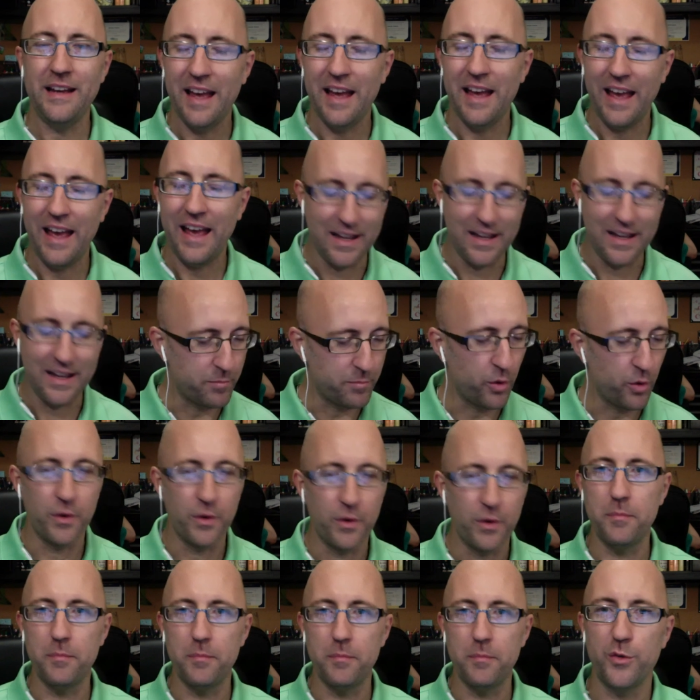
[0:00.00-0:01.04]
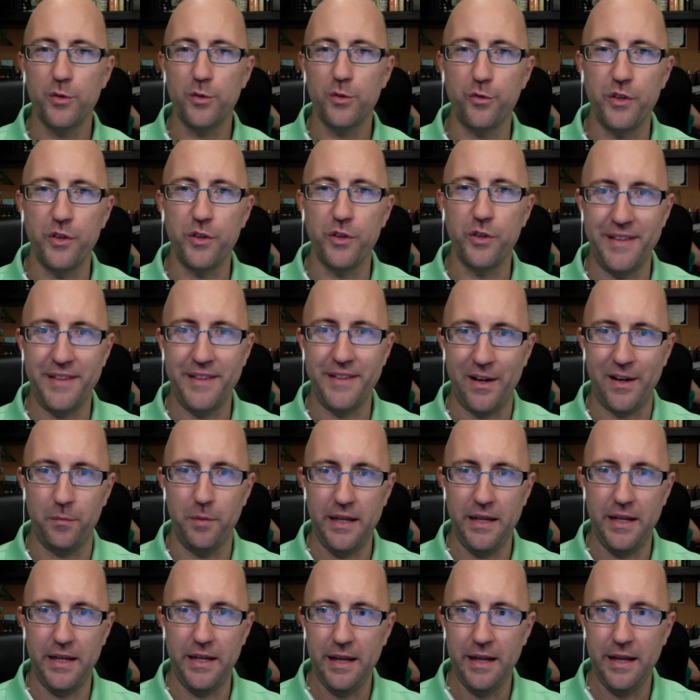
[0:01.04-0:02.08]
And boy, what a beautiful feeling that'll
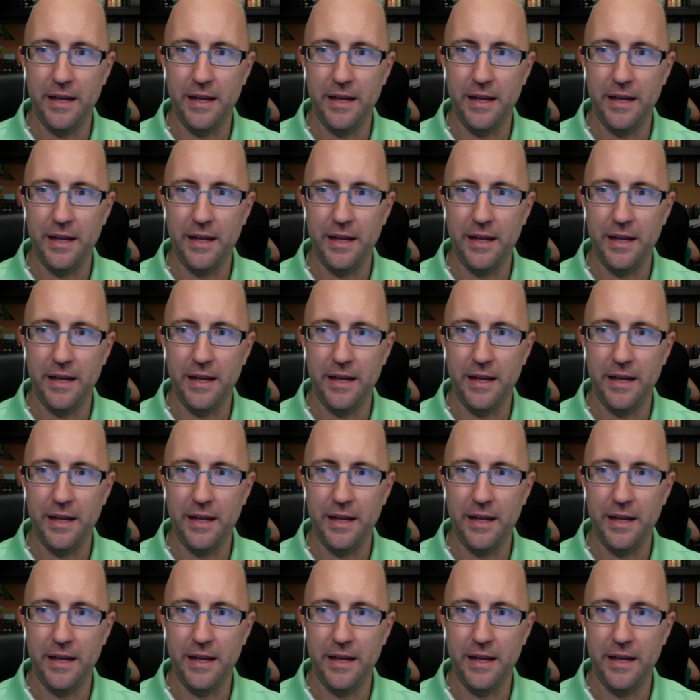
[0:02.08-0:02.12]
be.